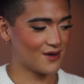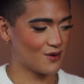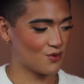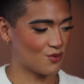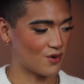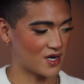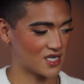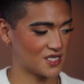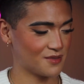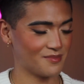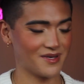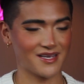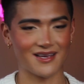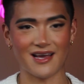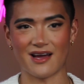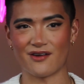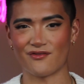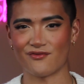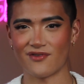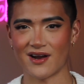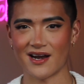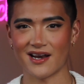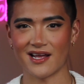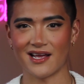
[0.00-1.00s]
watching me get
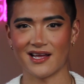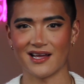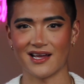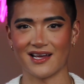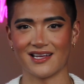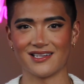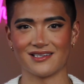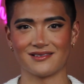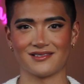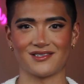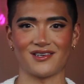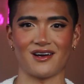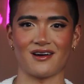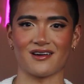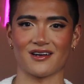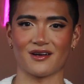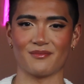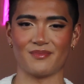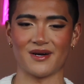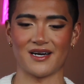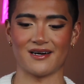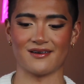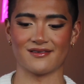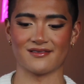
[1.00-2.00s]
ready and talk
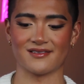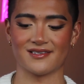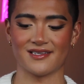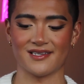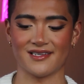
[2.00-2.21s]
about